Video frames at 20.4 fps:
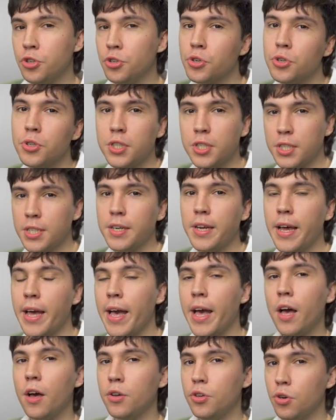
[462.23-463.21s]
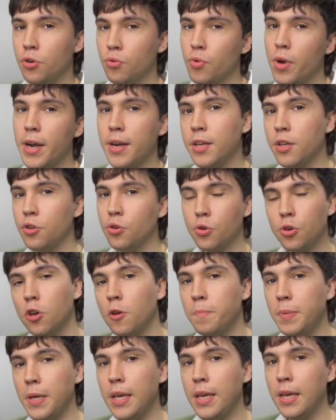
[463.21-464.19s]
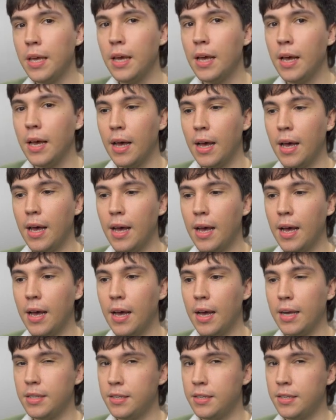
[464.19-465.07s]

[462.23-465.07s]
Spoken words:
consider how you're writing your copy. I